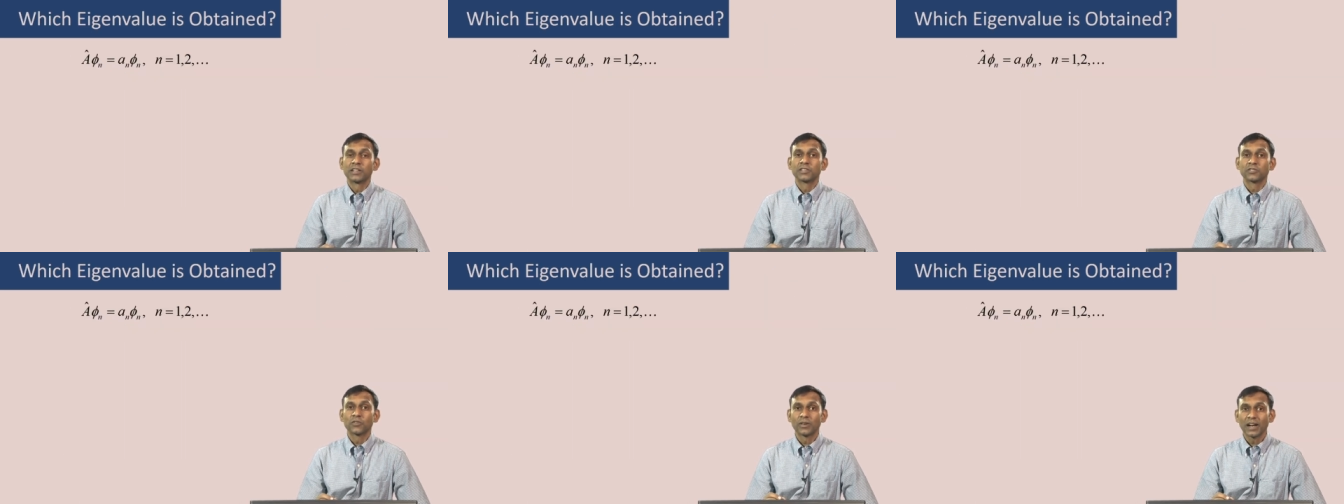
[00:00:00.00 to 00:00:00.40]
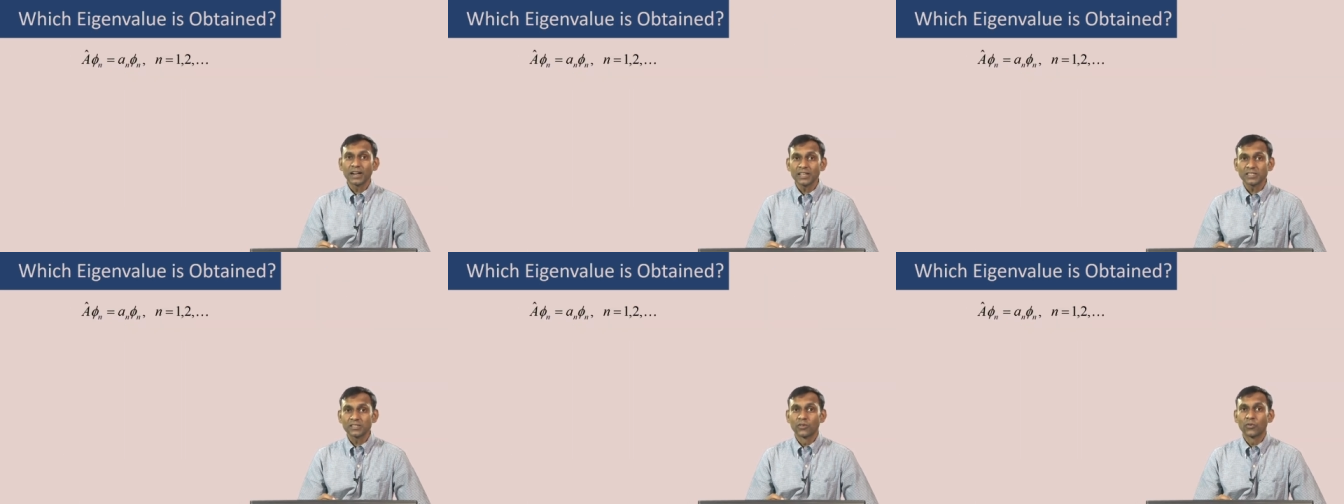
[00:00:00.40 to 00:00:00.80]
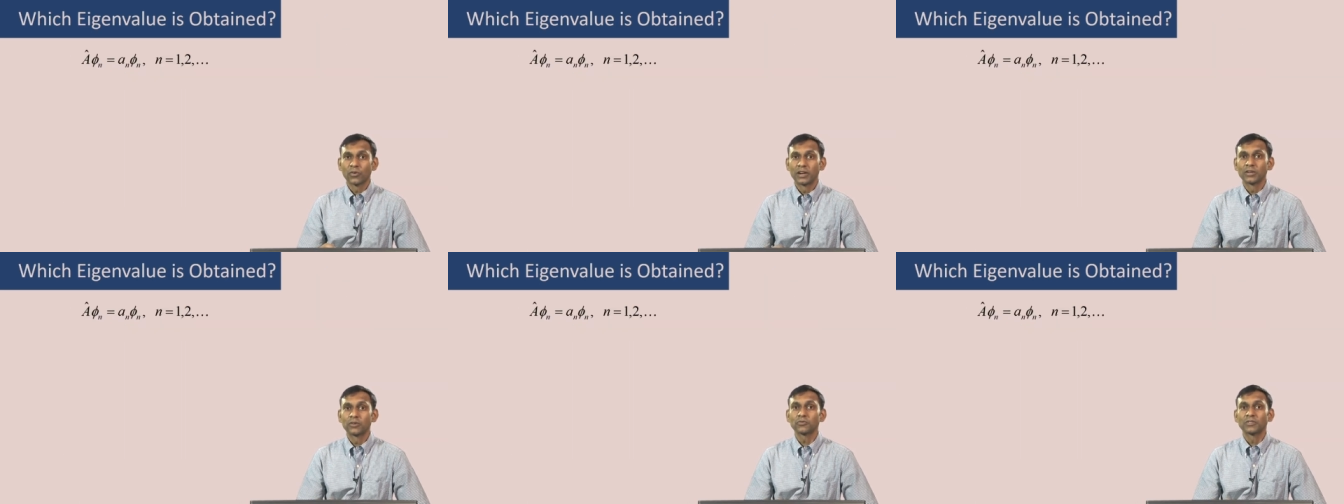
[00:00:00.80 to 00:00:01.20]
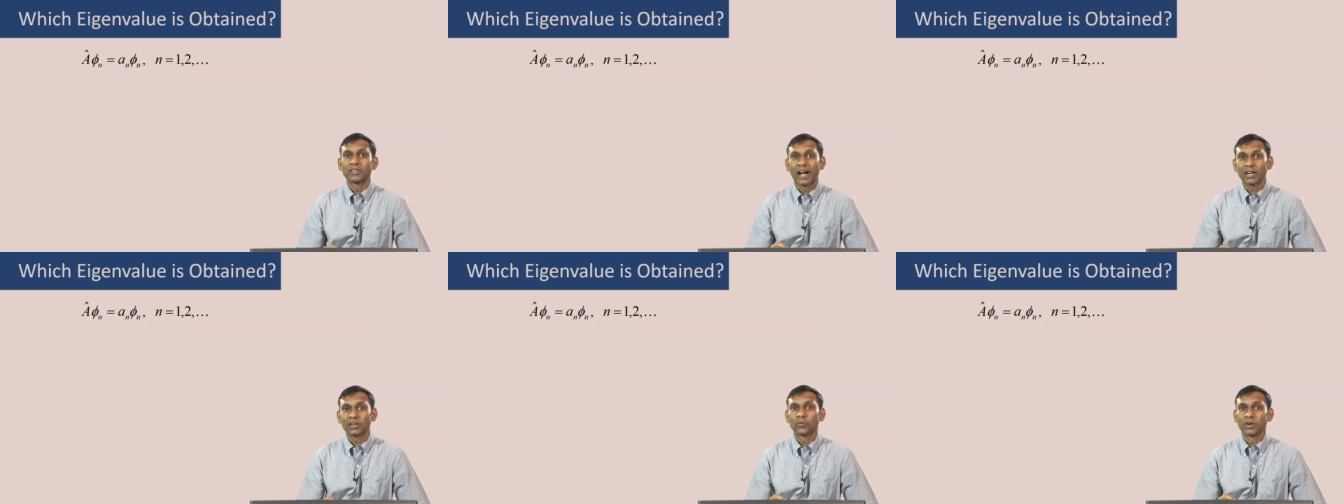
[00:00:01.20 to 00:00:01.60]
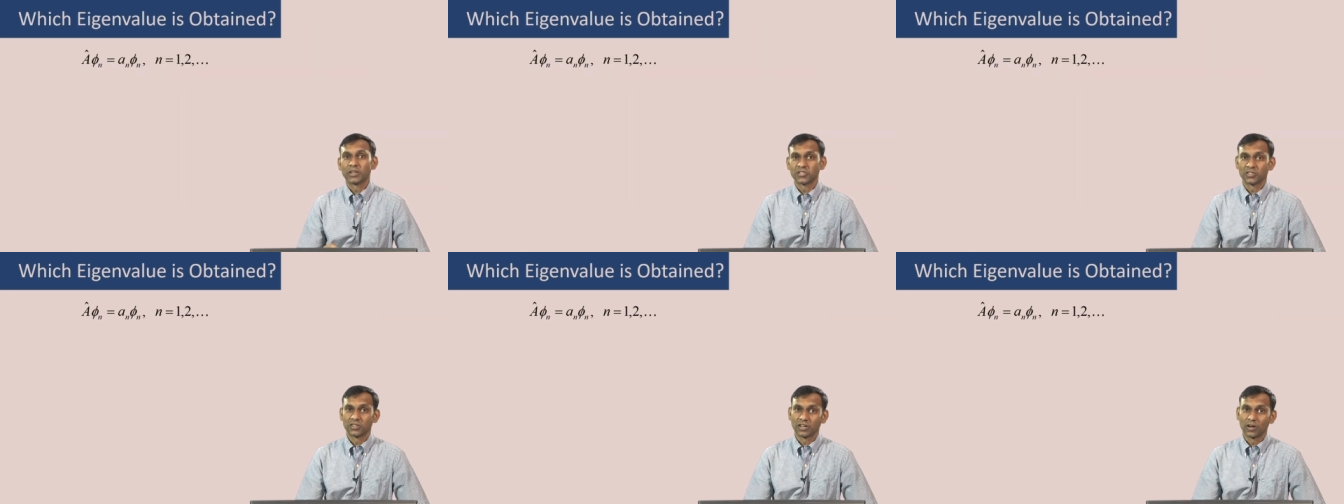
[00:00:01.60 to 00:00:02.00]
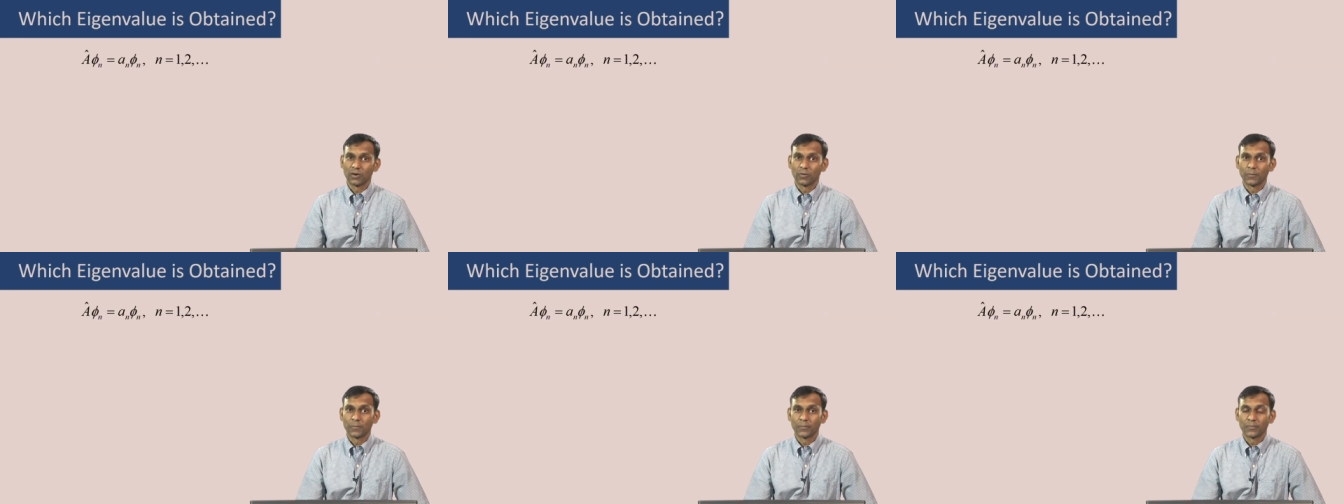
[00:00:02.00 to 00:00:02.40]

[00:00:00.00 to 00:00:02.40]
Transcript: So, let us look into that question now.